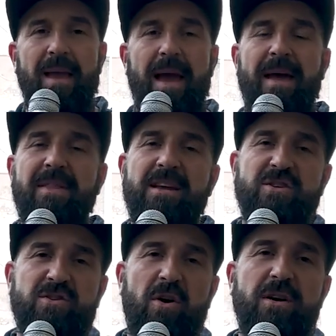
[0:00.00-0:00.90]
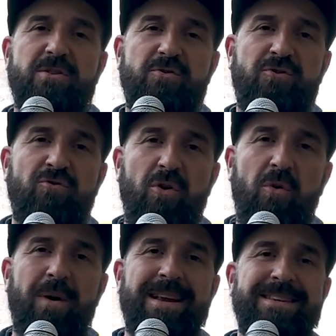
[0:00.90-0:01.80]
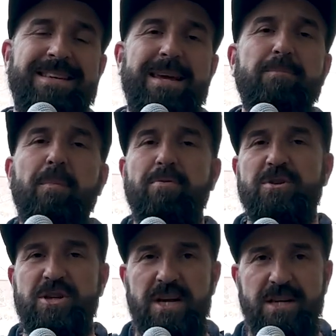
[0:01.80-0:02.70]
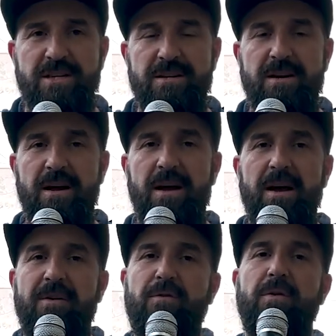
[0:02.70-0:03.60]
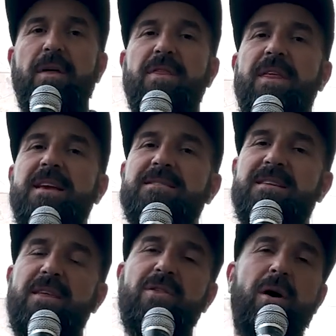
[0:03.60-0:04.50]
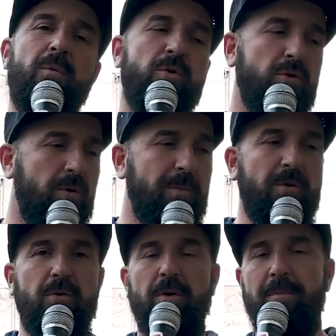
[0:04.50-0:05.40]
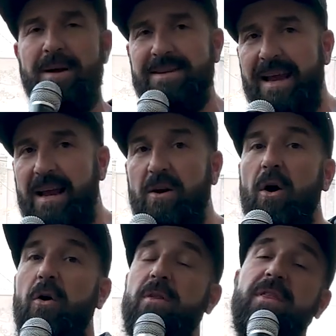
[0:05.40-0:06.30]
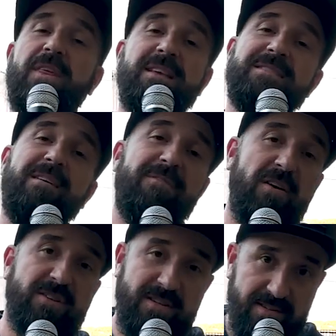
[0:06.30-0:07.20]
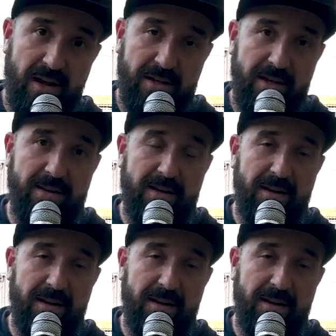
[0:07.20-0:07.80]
And they started to grow a deep appreciation for the things they thought were normal or mundane, or the things they felt stuck in.